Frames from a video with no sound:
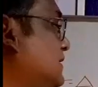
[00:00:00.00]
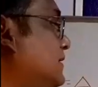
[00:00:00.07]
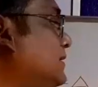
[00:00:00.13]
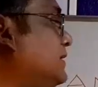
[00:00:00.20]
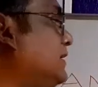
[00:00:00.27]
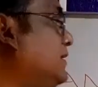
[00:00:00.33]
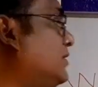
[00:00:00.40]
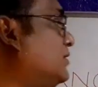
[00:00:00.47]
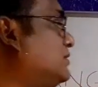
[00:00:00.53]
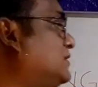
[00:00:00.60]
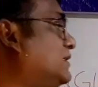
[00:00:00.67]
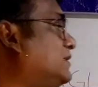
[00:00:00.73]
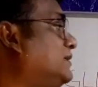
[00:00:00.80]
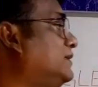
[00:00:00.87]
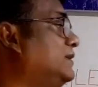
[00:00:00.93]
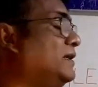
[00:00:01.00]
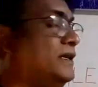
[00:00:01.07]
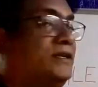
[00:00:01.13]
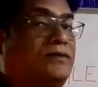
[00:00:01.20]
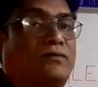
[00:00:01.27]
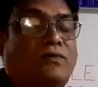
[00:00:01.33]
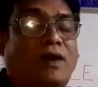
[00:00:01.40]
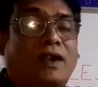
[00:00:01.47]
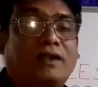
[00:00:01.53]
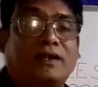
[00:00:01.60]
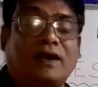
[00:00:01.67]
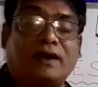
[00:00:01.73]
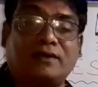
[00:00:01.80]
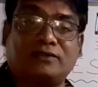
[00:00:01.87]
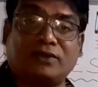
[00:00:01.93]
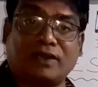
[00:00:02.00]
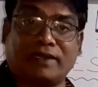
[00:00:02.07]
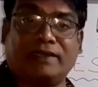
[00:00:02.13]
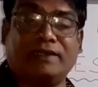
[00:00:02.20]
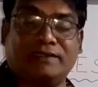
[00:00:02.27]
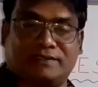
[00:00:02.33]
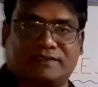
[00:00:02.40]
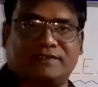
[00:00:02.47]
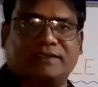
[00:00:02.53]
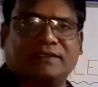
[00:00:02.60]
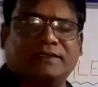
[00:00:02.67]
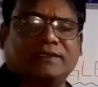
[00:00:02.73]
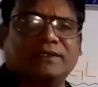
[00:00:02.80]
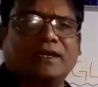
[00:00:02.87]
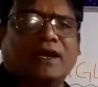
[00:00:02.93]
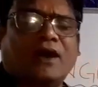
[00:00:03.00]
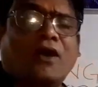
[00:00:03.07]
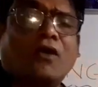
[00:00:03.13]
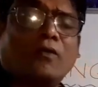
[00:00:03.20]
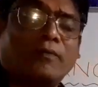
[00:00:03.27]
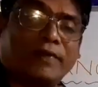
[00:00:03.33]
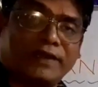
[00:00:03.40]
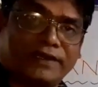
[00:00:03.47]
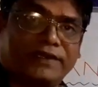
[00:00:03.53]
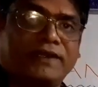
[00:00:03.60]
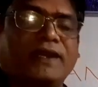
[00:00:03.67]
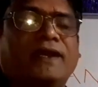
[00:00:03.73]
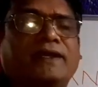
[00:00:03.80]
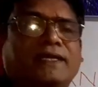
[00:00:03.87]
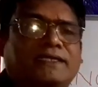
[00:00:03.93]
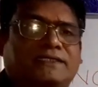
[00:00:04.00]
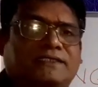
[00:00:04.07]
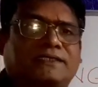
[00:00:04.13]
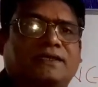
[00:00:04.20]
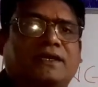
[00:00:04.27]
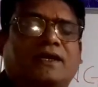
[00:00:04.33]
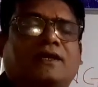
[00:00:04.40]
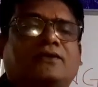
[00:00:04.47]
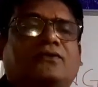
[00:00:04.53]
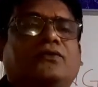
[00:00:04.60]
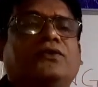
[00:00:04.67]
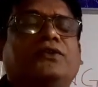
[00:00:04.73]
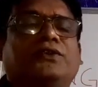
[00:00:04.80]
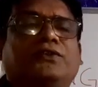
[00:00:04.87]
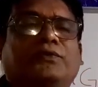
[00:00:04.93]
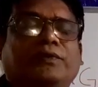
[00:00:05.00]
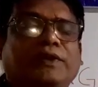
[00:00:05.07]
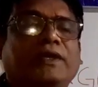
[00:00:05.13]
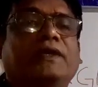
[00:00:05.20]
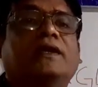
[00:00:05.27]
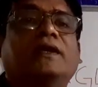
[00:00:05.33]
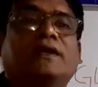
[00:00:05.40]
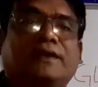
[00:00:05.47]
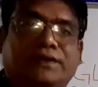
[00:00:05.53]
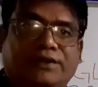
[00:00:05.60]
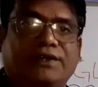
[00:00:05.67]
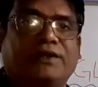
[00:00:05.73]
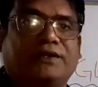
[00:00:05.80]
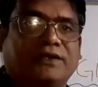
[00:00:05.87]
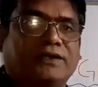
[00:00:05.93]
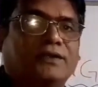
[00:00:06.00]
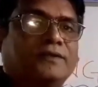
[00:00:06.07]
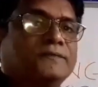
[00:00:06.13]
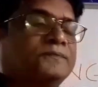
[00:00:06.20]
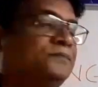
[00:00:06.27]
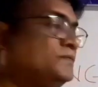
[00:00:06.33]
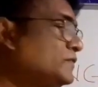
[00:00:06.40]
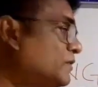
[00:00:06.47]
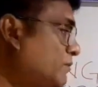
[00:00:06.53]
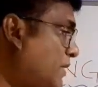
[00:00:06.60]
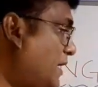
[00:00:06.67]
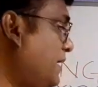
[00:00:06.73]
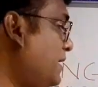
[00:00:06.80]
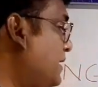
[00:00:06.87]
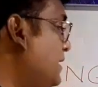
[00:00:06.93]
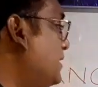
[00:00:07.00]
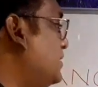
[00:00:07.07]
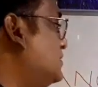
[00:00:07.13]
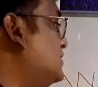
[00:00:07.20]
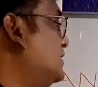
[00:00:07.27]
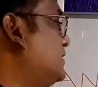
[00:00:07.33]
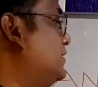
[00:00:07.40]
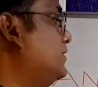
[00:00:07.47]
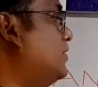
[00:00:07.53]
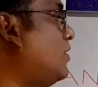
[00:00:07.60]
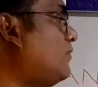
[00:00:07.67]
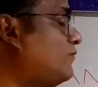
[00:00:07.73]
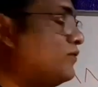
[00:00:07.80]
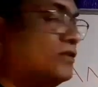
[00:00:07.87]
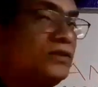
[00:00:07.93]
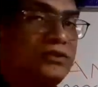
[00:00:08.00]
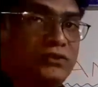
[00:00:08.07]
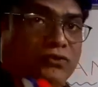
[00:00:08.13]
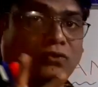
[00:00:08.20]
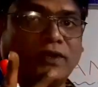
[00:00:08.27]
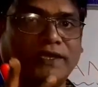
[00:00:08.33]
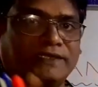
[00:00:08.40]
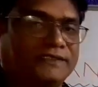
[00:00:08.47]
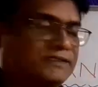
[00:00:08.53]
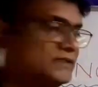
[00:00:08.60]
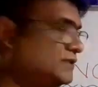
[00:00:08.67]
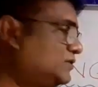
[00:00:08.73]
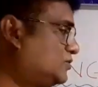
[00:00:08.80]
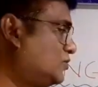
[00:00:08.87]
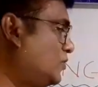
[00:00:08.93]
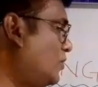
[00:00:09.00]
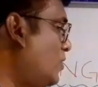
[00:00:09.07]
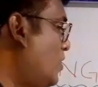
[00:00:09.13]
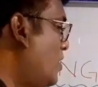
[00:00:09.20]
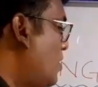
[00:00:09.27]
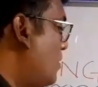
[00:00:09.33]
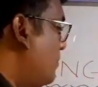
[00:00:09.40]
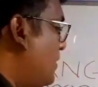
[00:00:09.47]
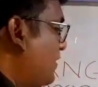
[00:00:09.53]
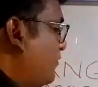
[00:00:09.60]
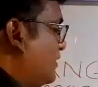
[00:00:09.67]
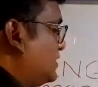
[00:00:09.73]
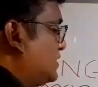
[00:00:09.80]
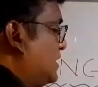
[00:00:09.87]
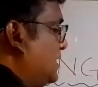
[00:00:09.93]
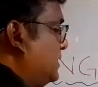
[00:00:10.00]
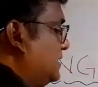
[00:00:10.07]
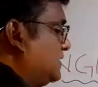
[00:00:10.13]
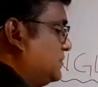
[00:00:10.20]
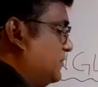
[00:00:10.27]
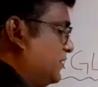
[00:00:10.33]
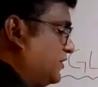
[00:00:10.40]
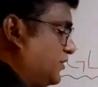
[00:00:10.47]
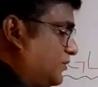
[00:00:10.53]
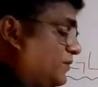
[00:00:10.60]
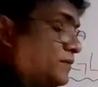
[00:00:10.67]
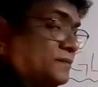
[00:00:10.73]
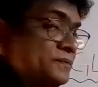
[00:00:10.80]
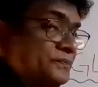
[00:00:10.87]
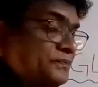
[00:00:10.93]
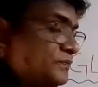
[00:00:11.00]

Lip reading: in intersecting line. What are the angles? How many angles are going to be created by intersecting of two lines? So my first line is PQ